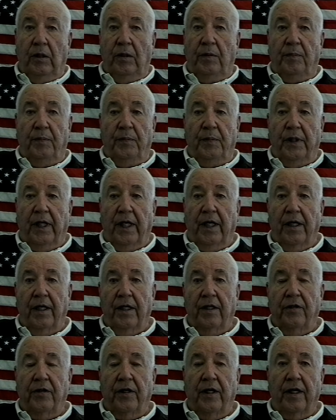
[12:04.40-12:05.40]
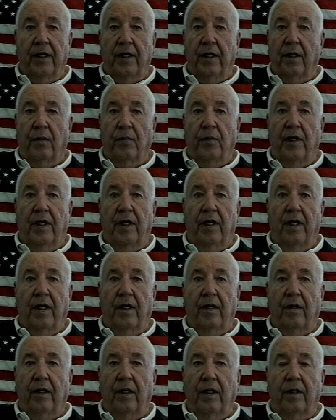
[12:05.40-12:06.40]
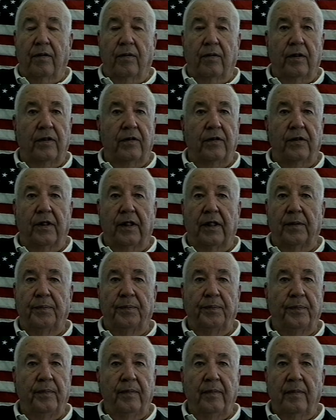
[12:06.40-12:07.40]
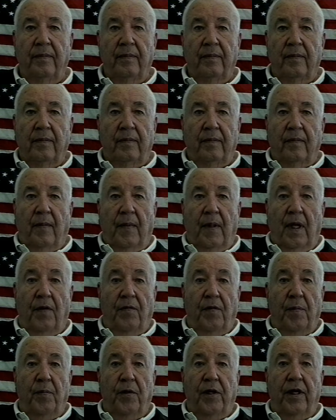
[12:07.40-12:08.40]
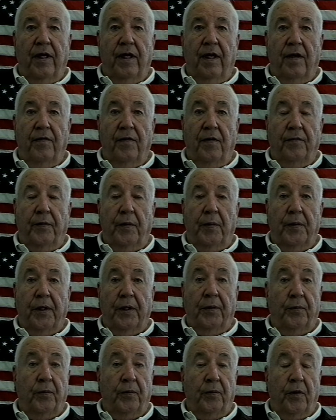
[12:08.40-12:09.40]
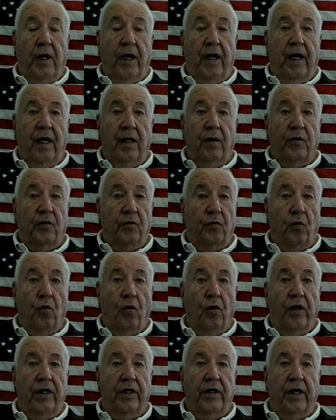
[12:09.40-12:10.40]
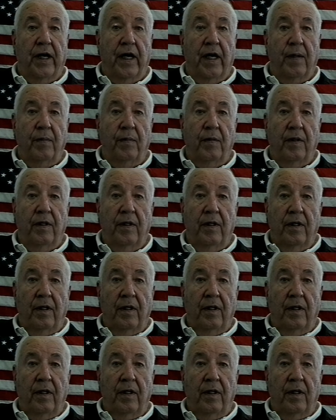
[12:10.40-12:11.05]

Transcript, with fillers: but I'd hitchhike on the way down, and of course, uh, everybody gave everybody a ride. It was wartime.